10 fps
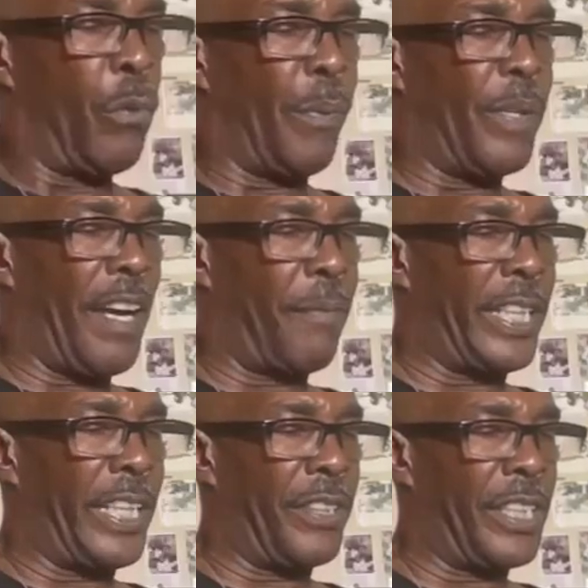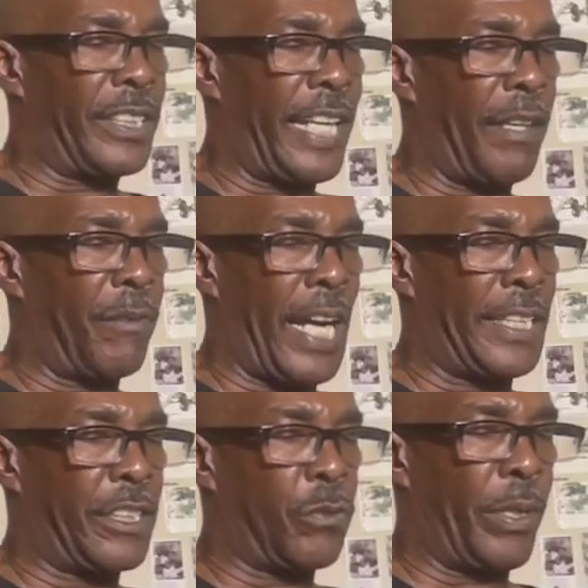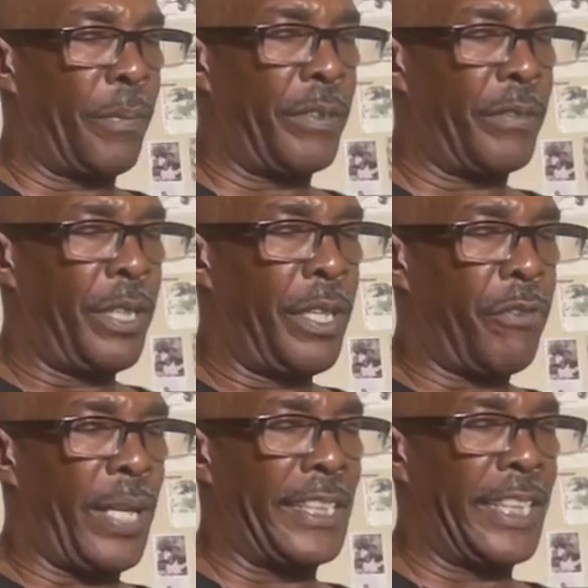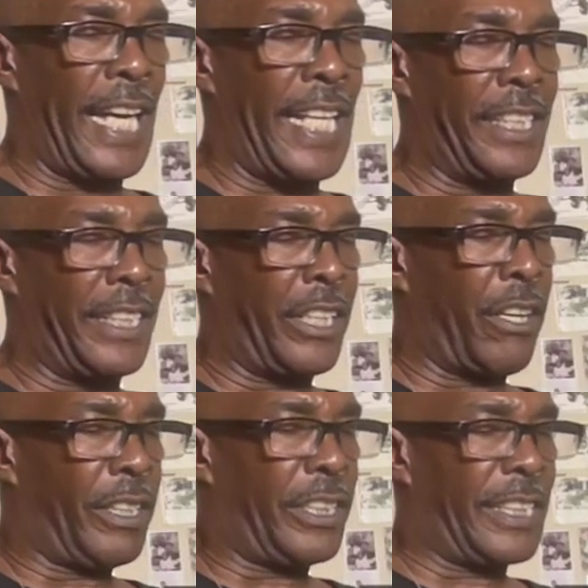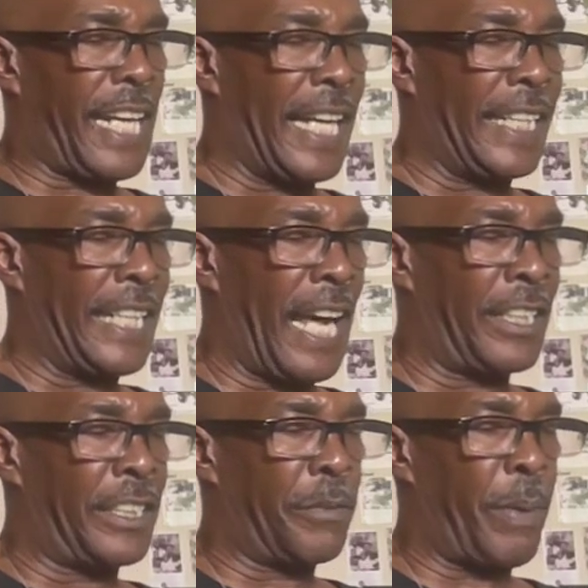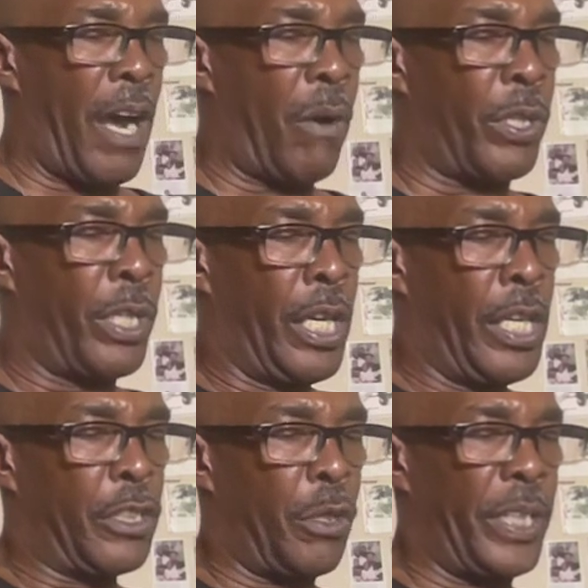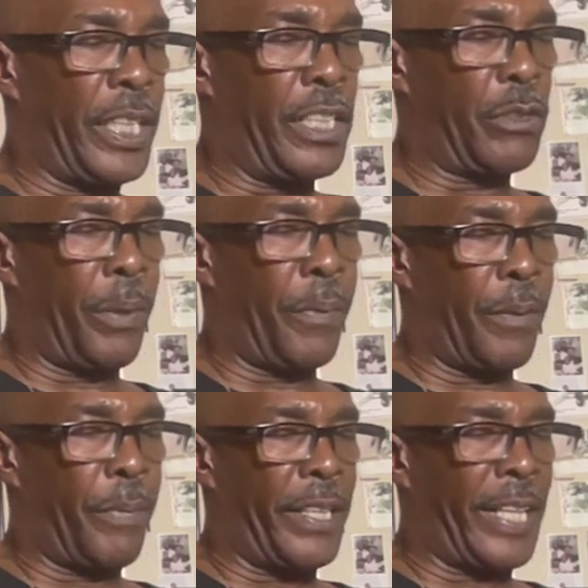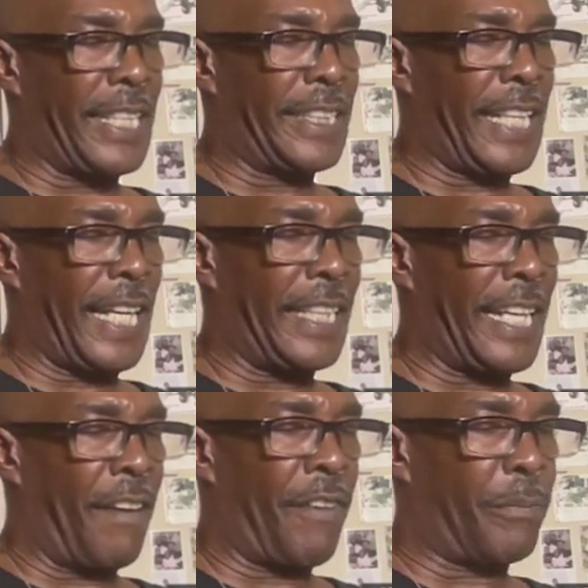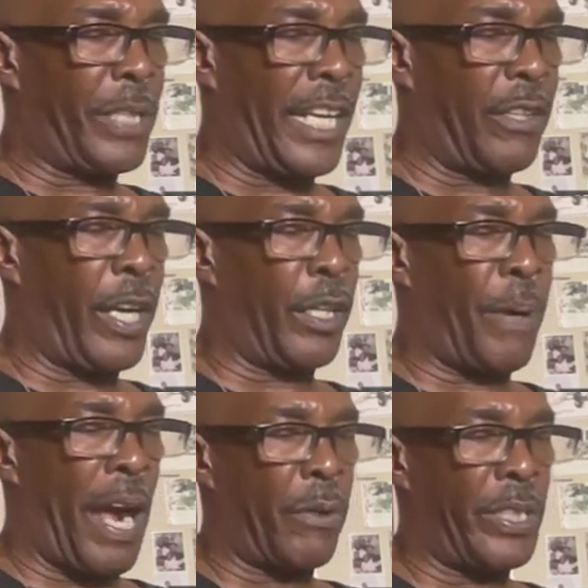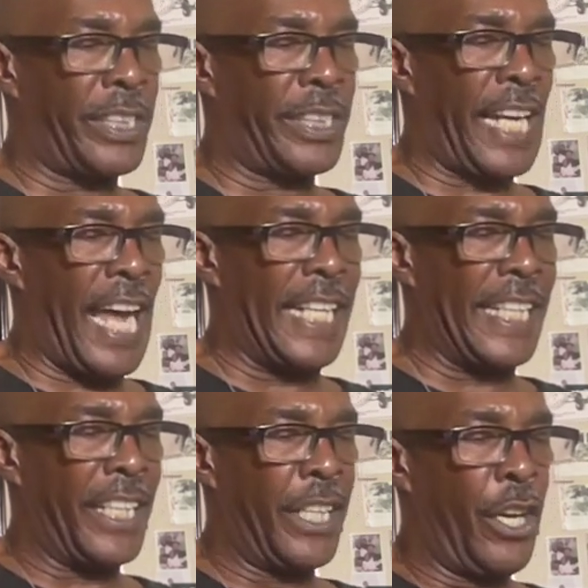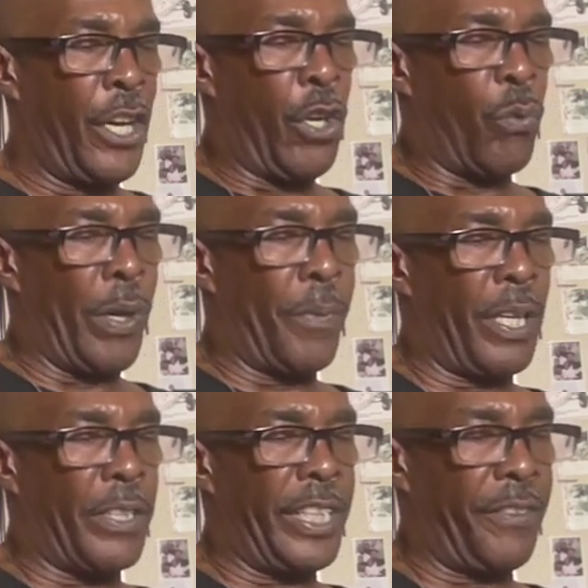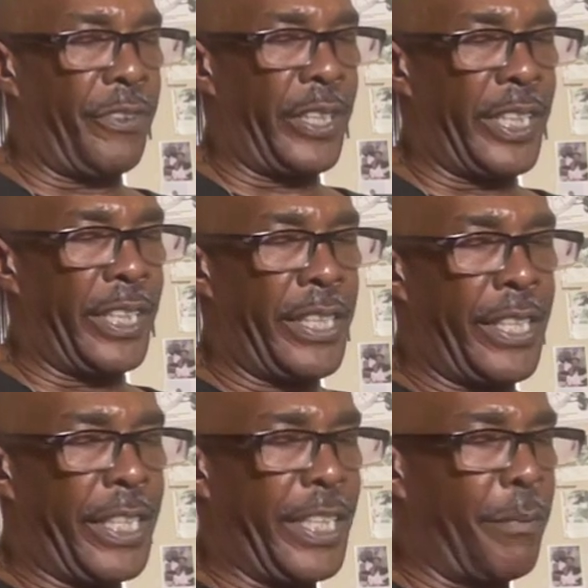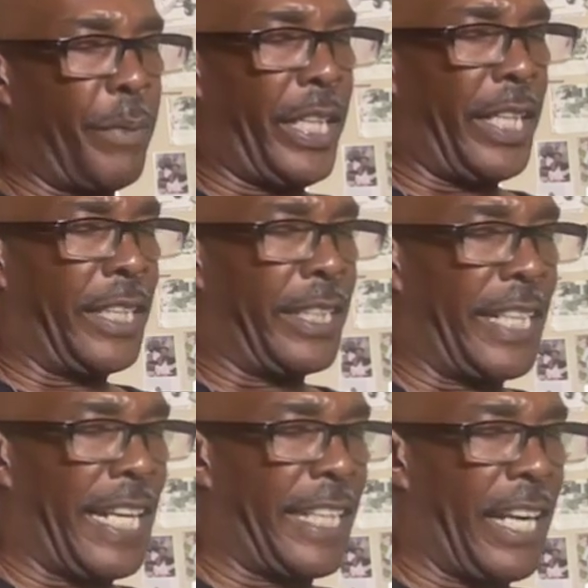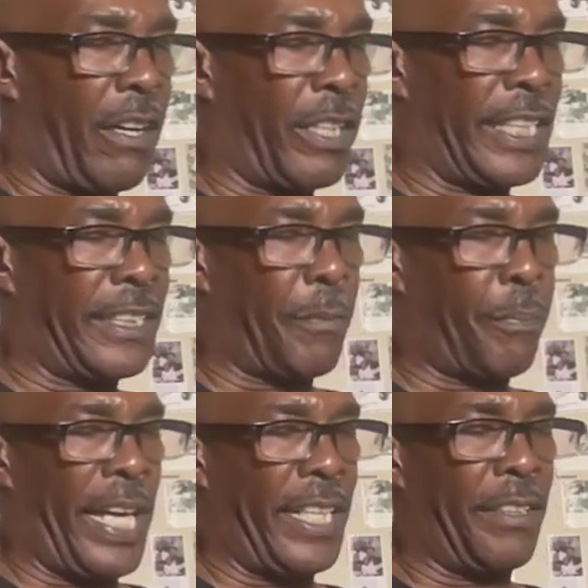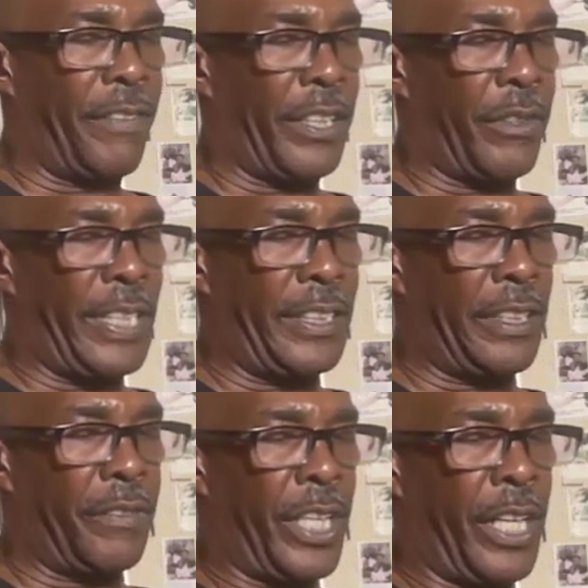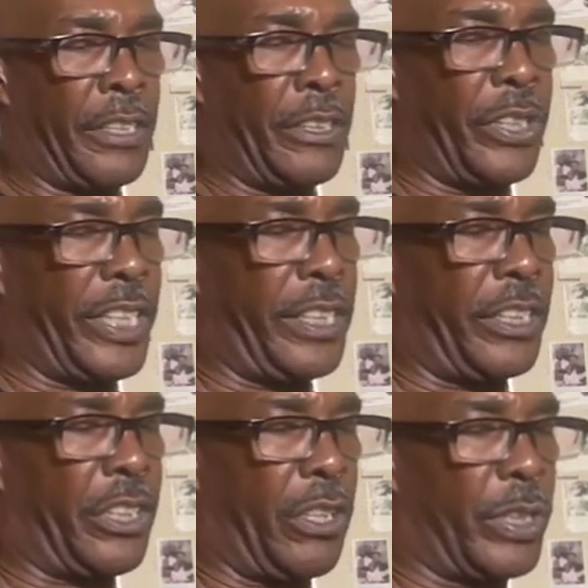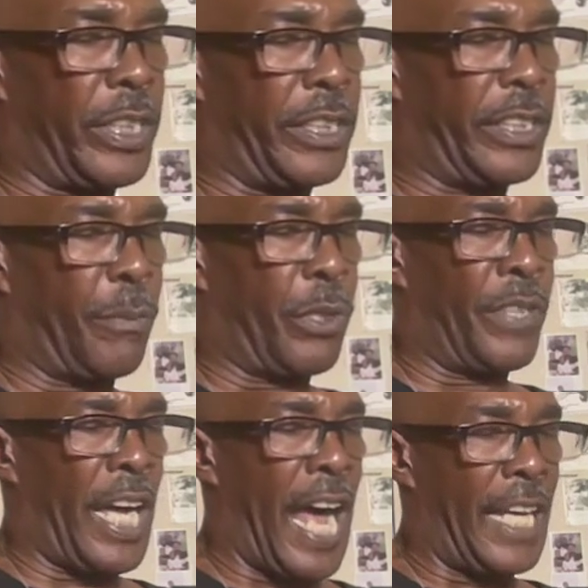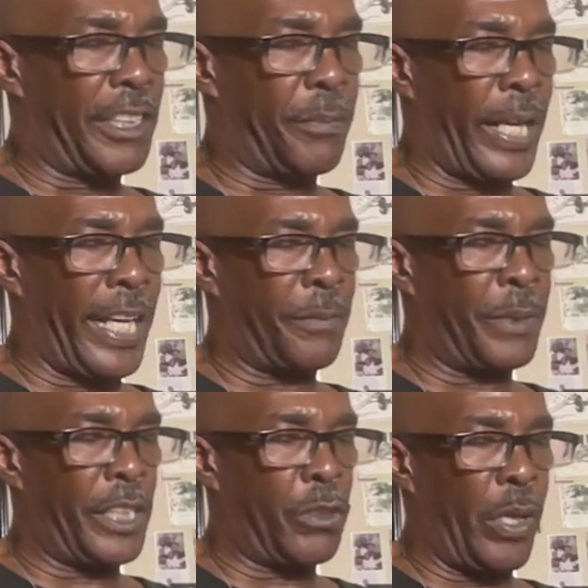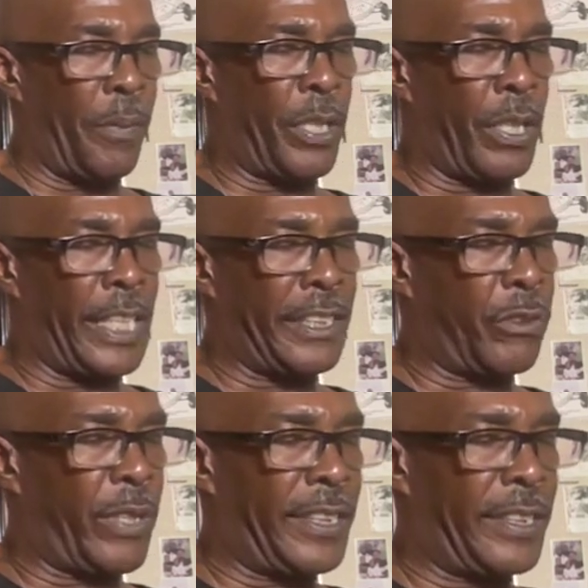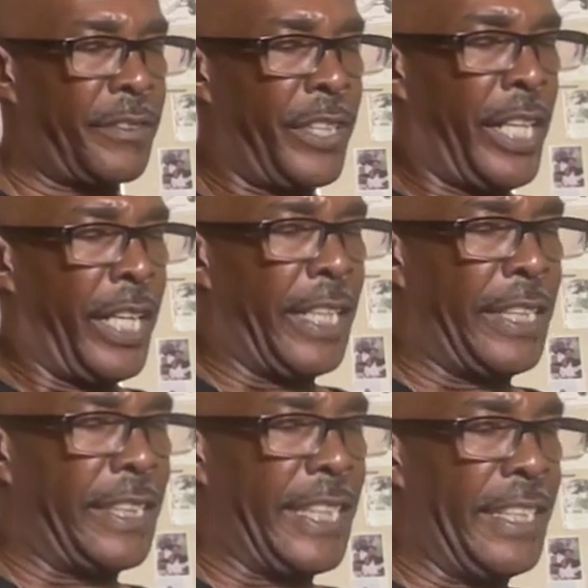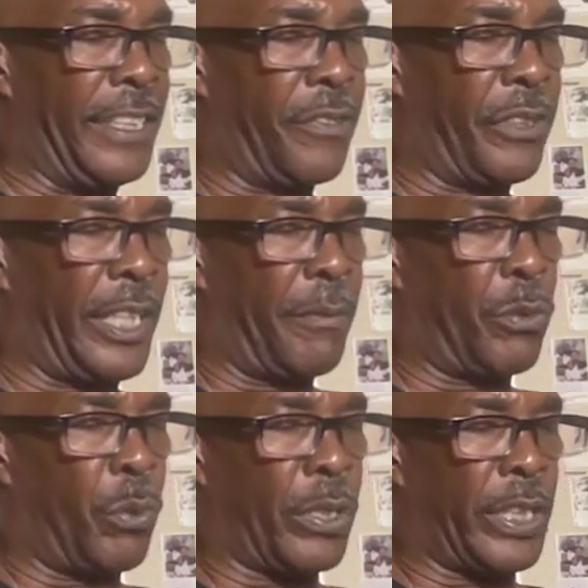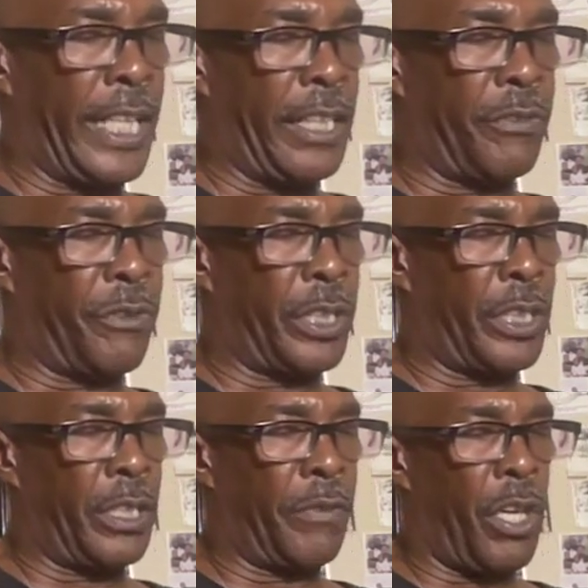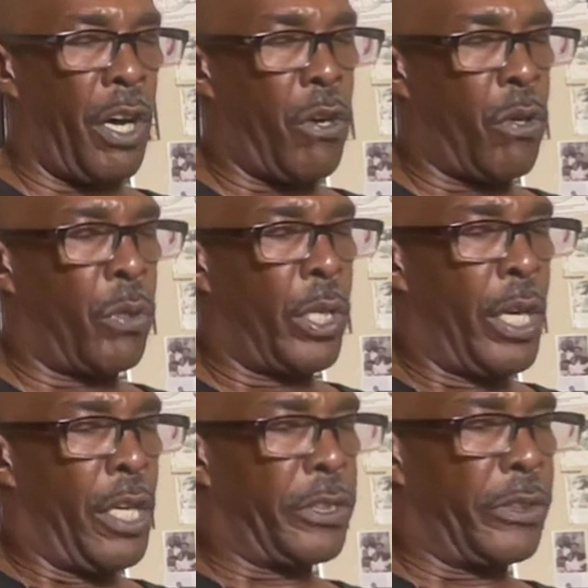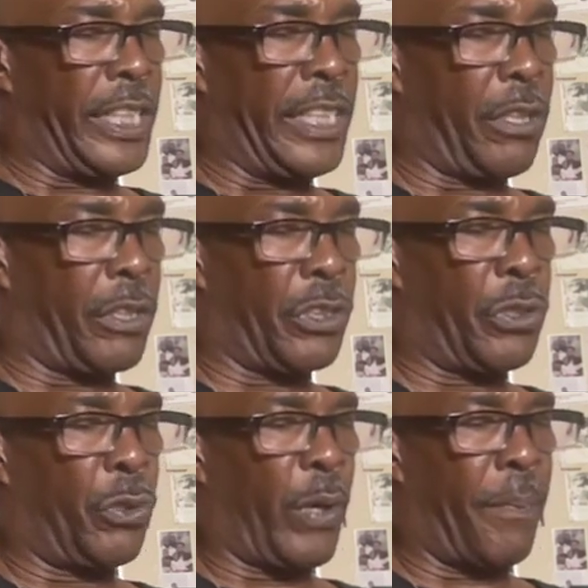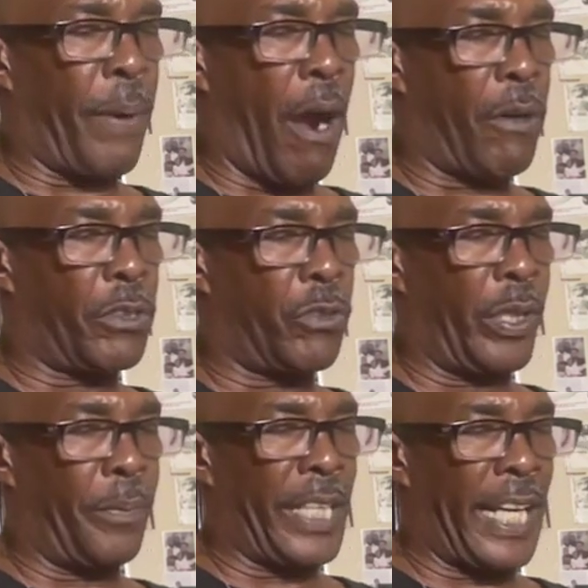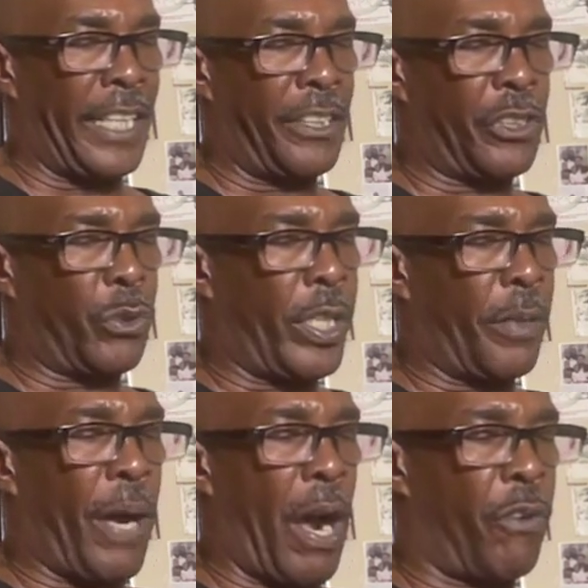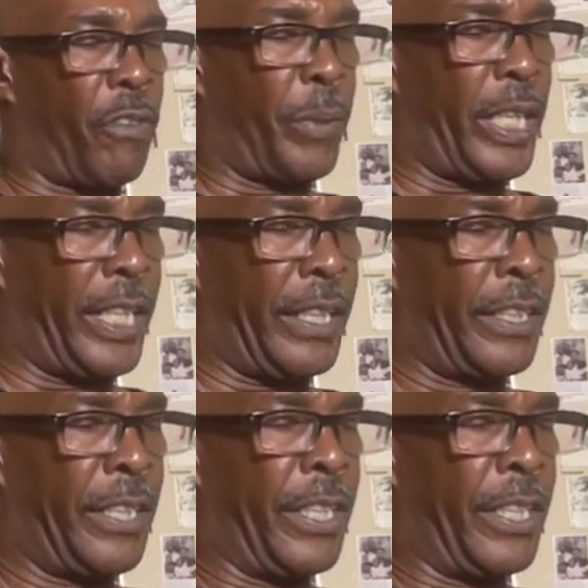women have been given the same rights as women for education. In our society, knowledge is power. So because women are better educated, they have obtained greater power in society. Women are different than men in that they are less competitive and aggressive. So this is shown in the symbol of the olive branch. Because women are less aggressive, it is easier for them to work together for the good of the whole. So these are the two great powers of women that can destroy the power of men.